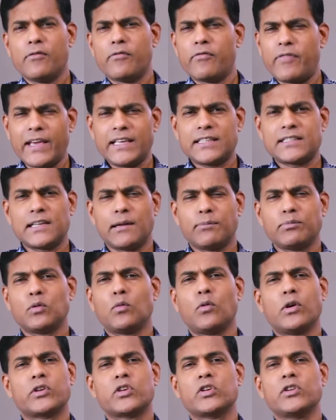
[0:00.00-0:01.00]
Face up
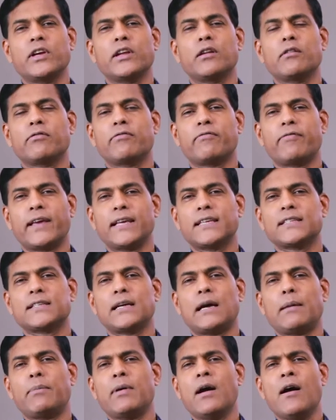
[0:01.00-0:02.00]
to what you need to
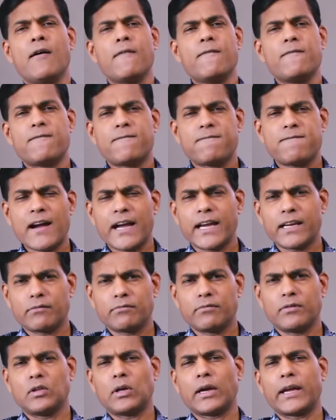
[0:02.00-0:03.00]
face up. Fight
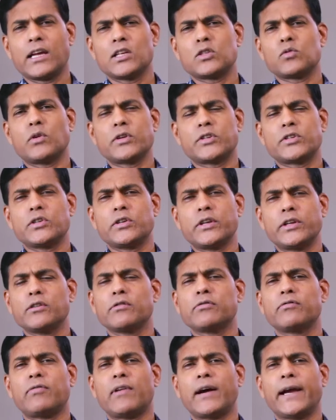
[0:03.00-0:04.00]
against what you need
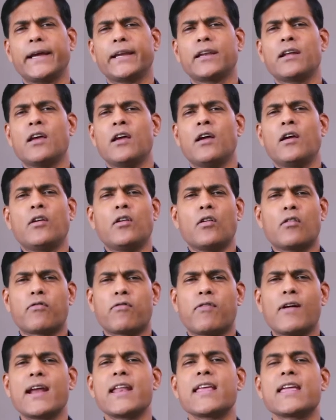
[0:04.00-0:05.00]
to fight. You're
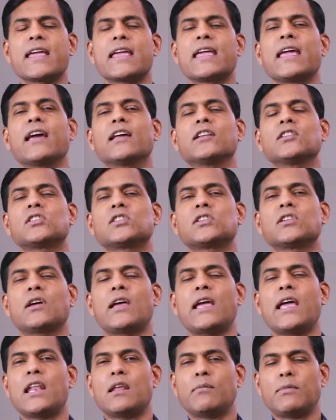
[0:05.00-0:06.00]
fighting against
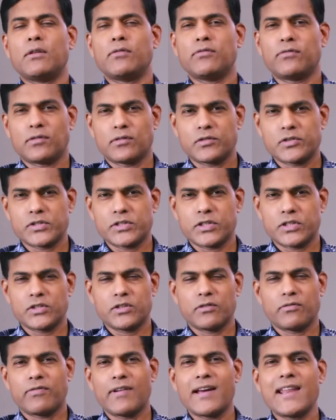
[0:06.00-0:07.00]
enemy
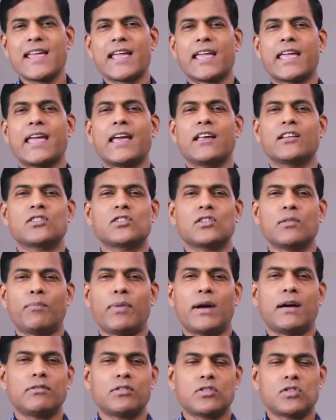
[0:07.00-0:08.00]
forces. You're fighting against the
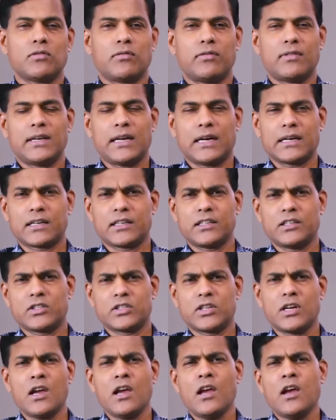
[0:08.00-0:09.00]
powers of
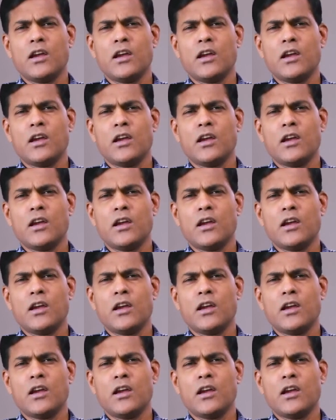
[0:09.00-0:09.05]
darkness.